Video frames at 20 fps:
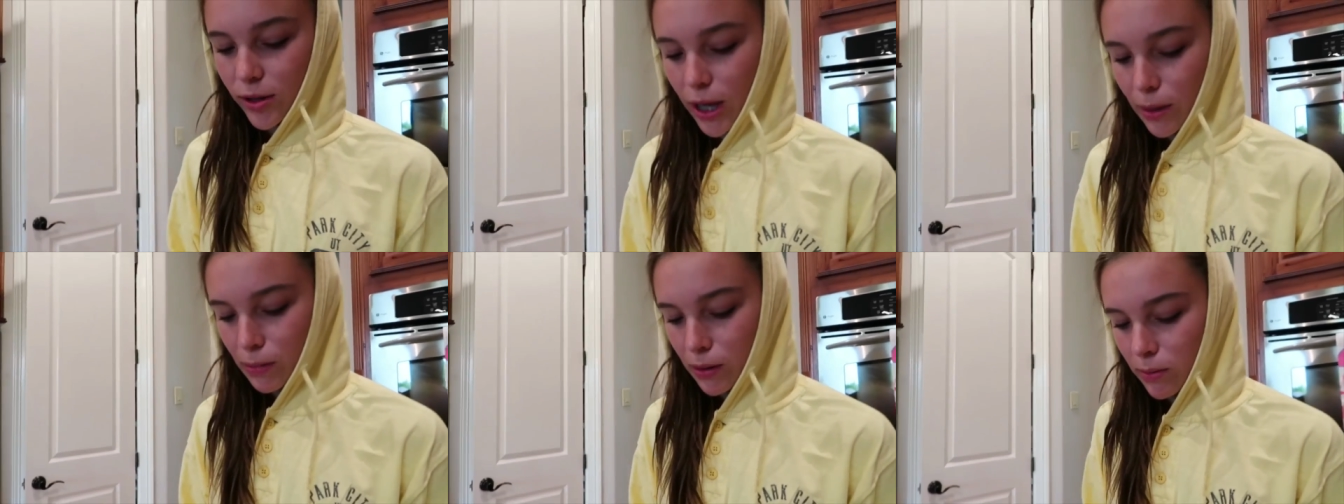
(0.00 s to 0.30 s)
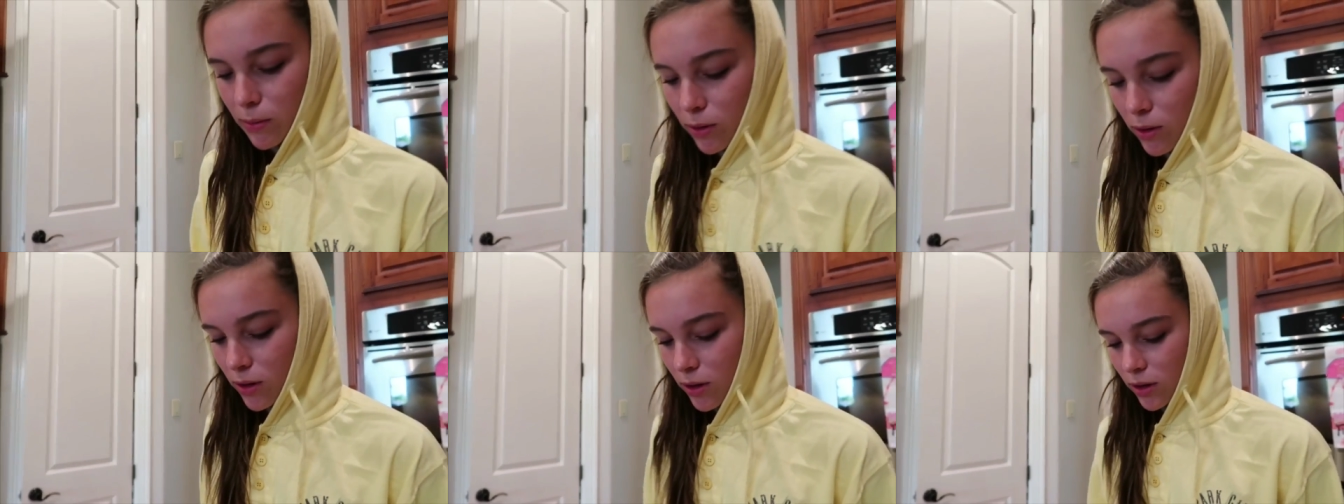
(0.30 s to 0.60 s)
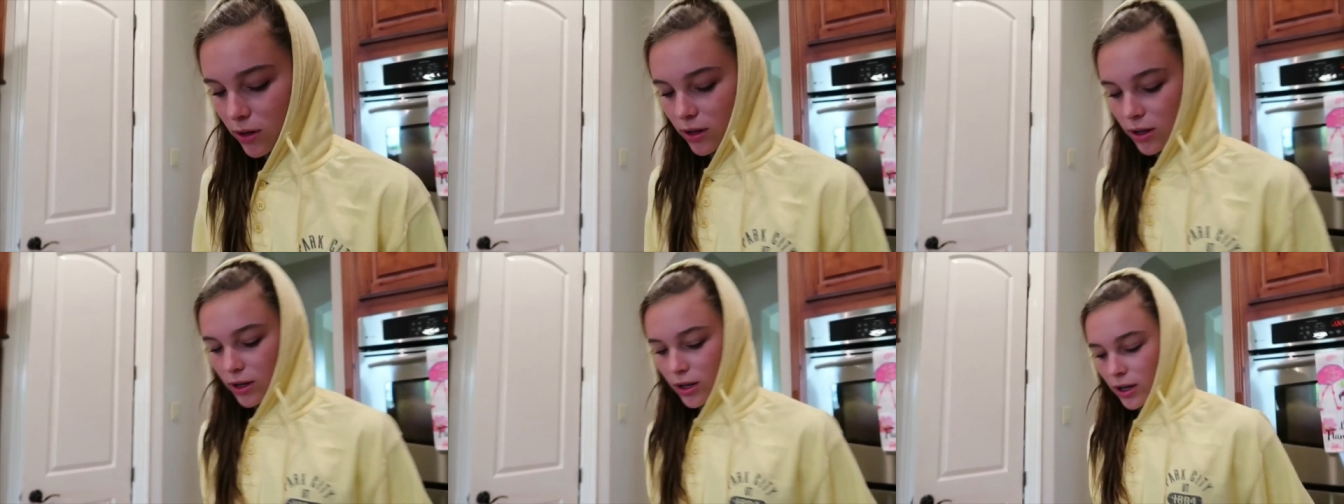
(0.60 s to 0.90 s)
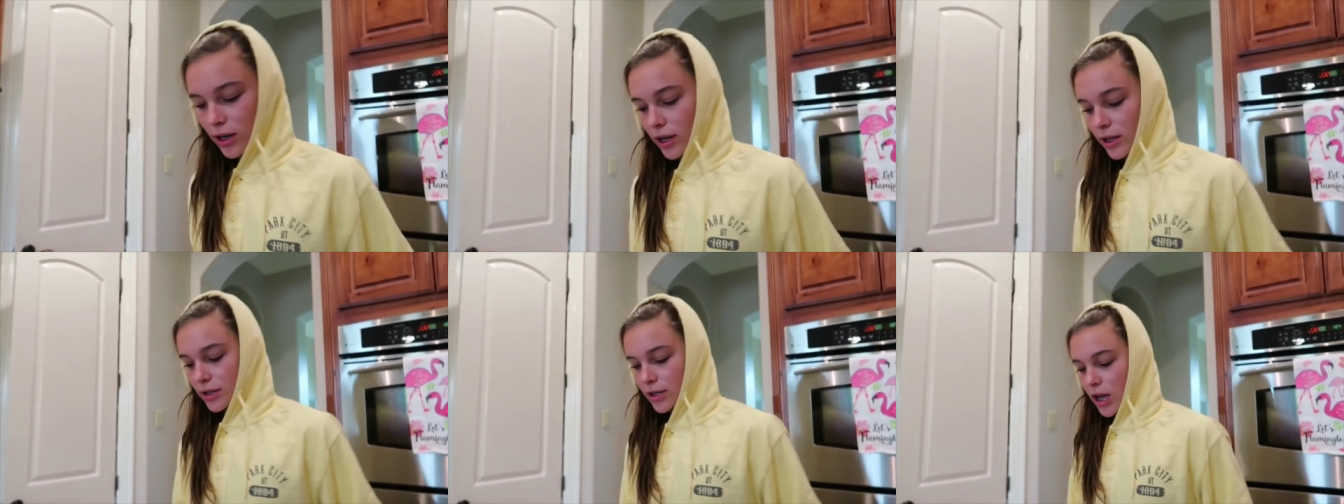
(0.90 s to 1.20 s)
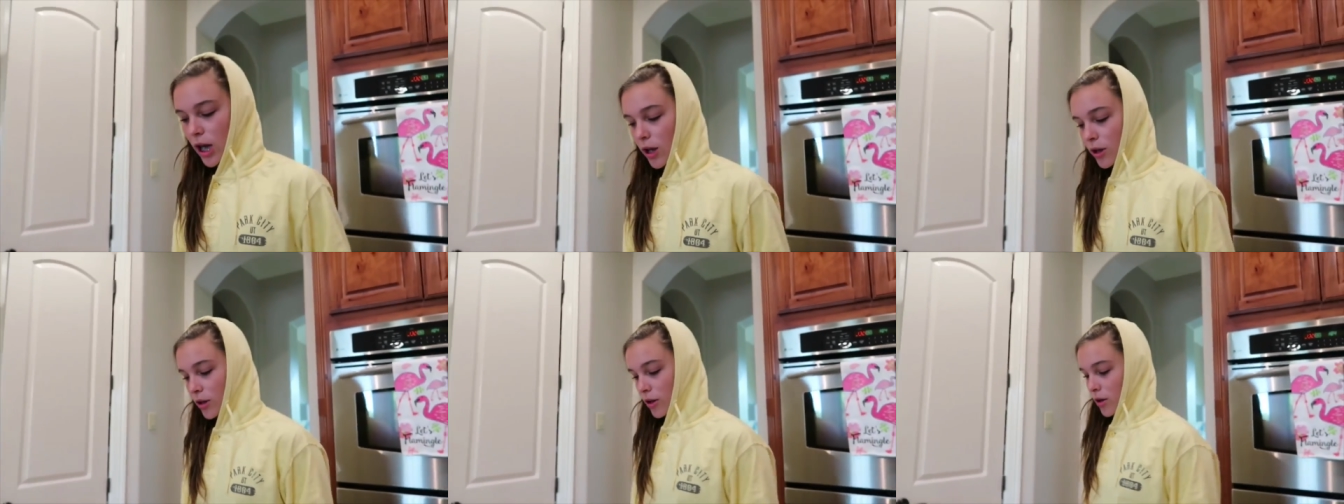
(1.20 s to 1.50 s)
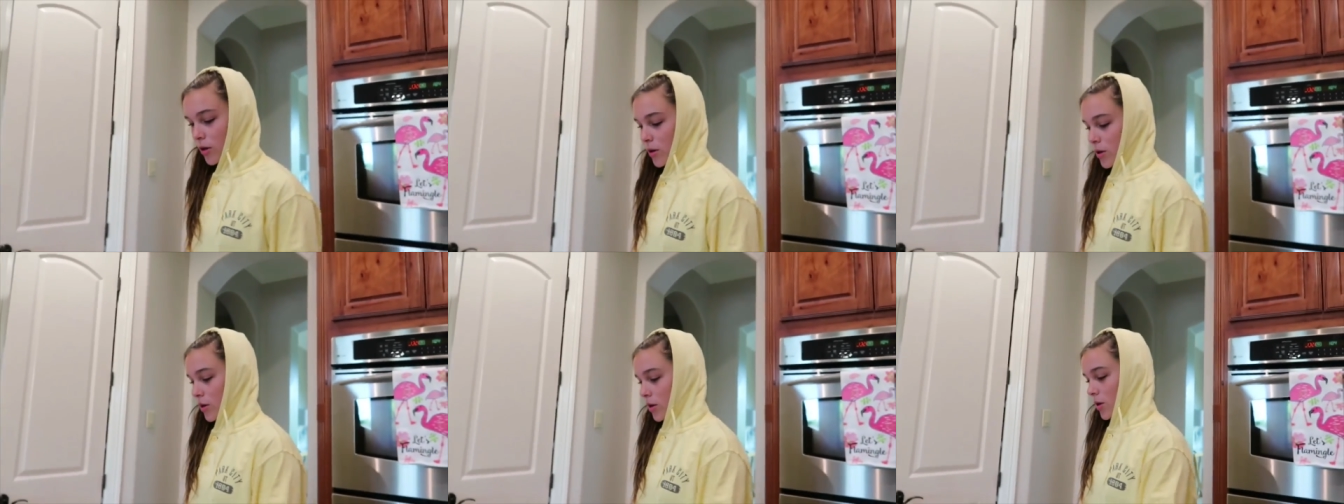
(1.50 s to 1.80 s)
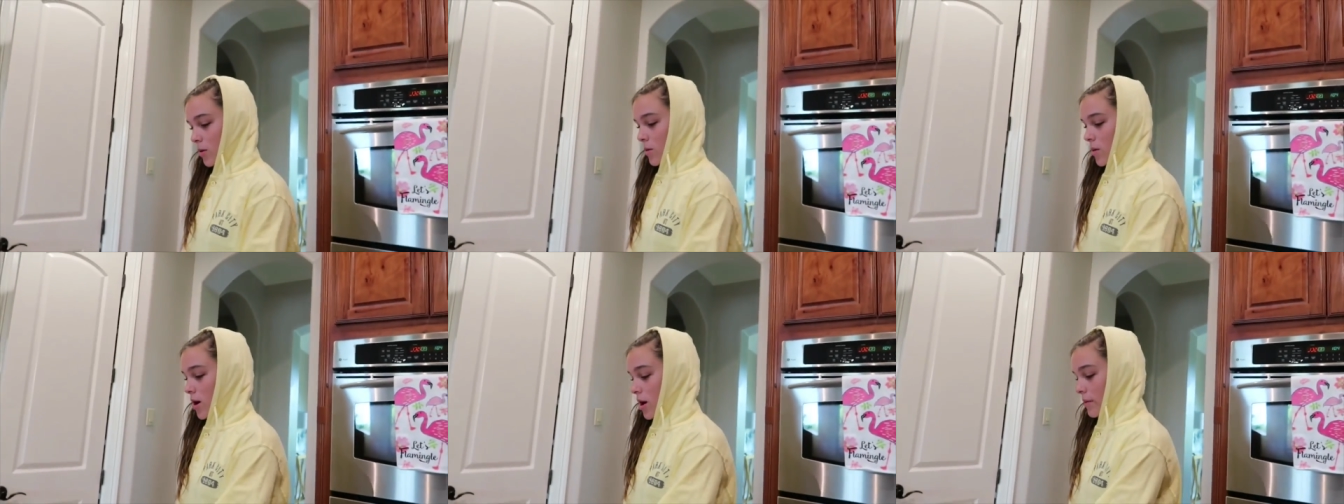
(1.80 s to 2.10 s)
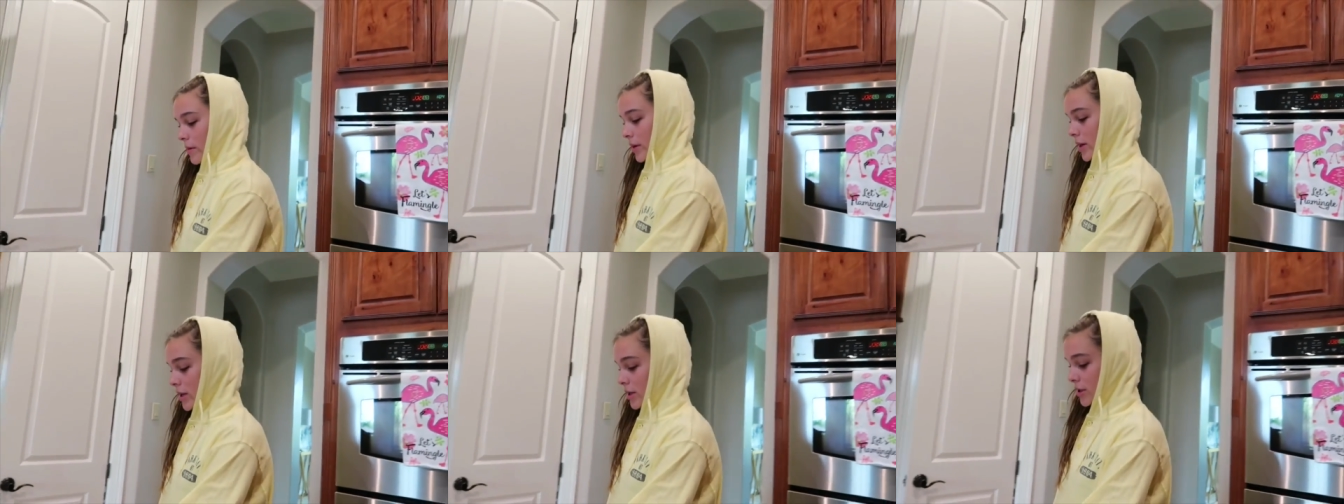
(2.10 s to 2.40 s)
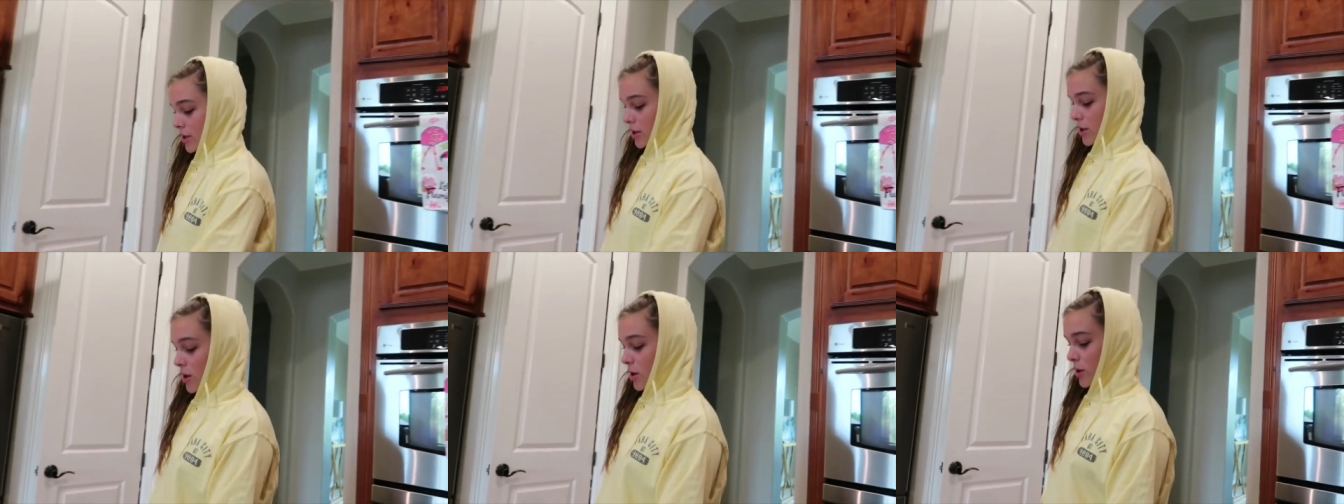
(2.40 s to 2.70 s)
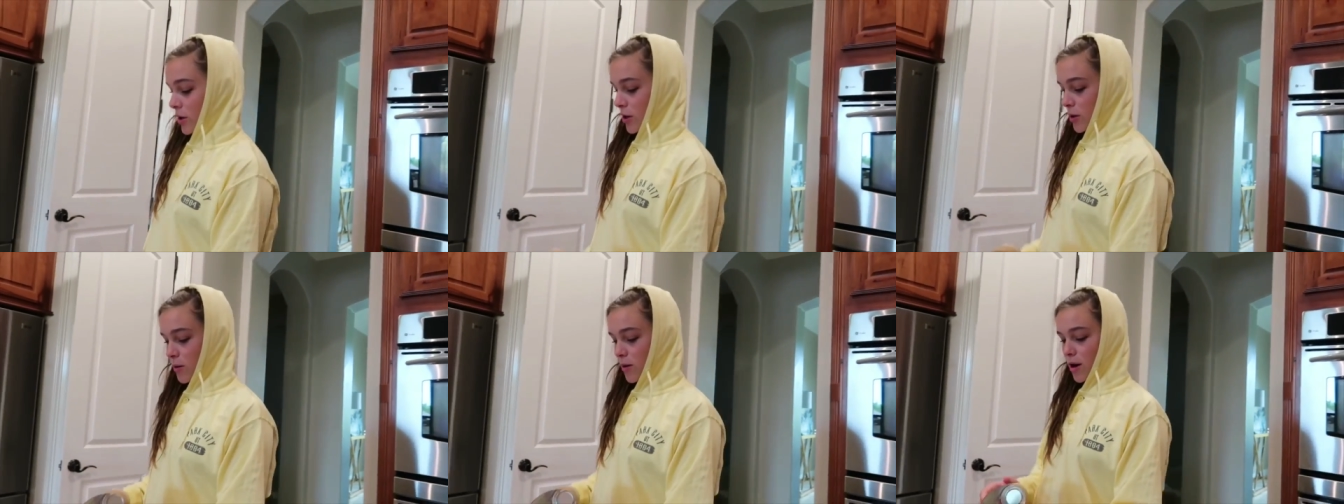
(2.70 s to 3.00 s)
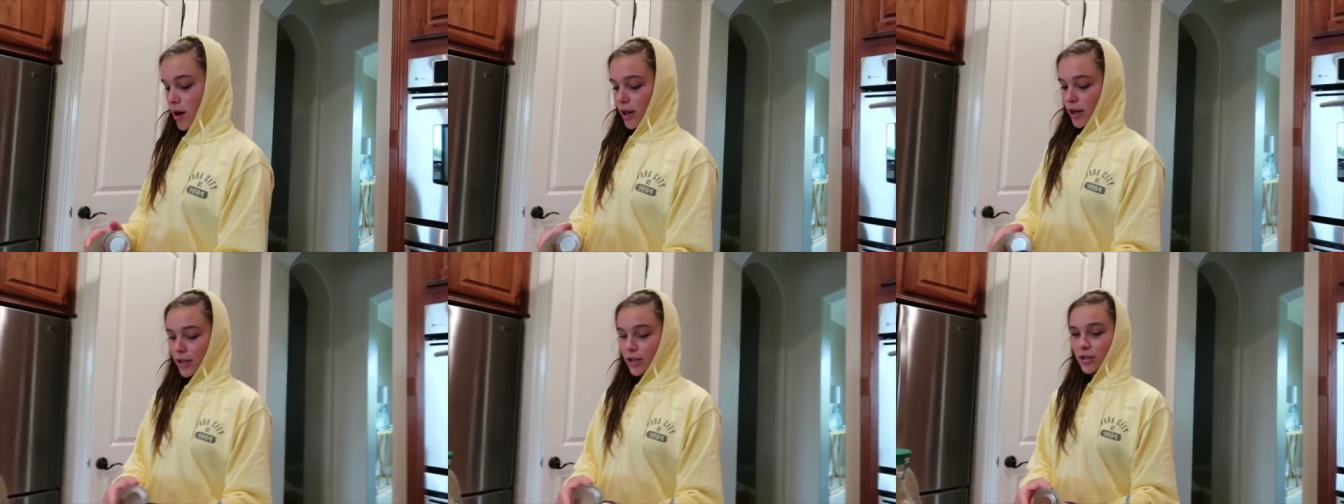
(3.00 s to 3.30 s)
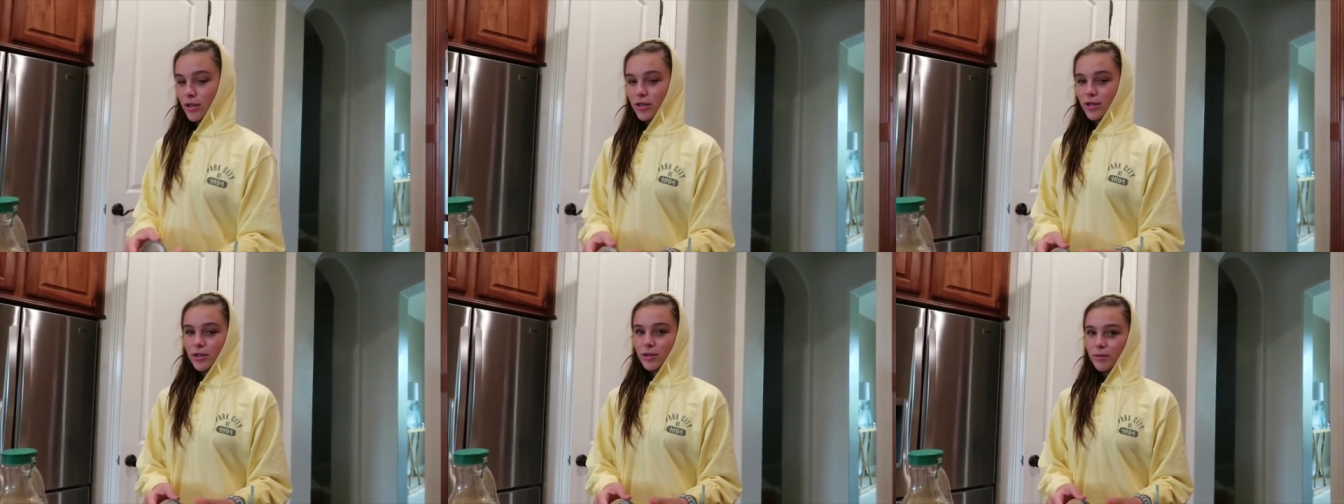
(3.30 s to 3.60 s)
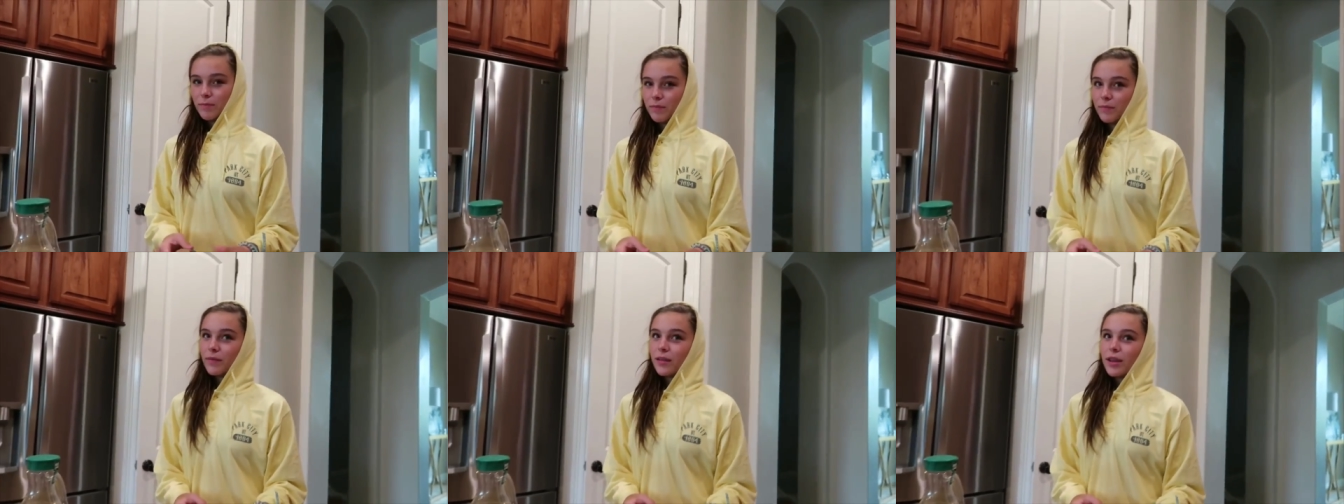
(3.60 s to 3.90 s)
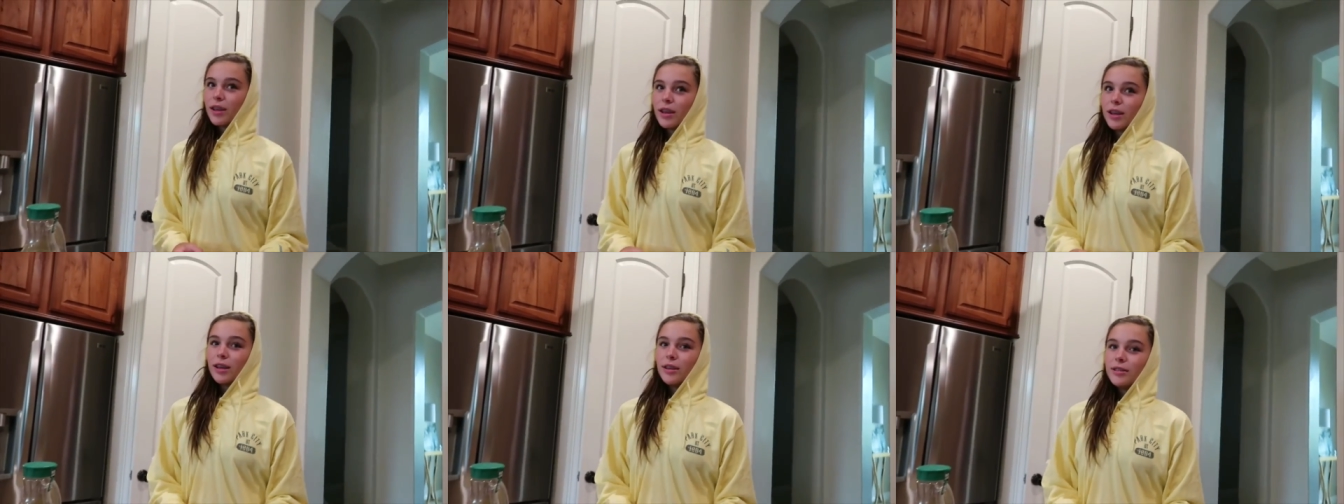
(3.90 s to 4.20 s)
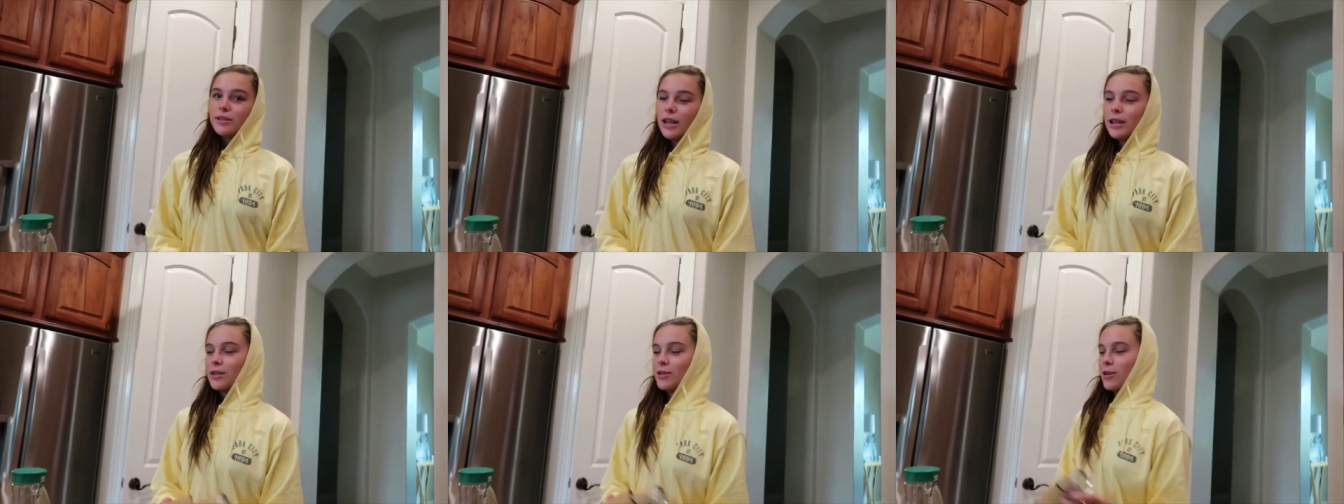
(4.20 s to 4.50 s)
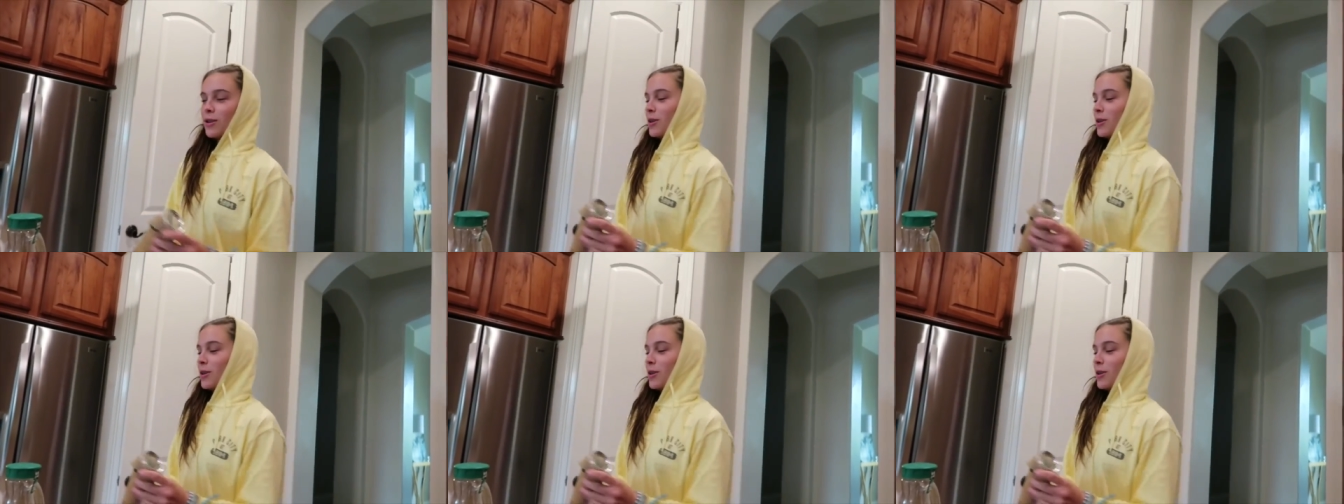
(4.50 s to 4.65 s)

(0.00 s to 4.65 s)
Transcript: let people tell you who you are because you know who you are and just stay true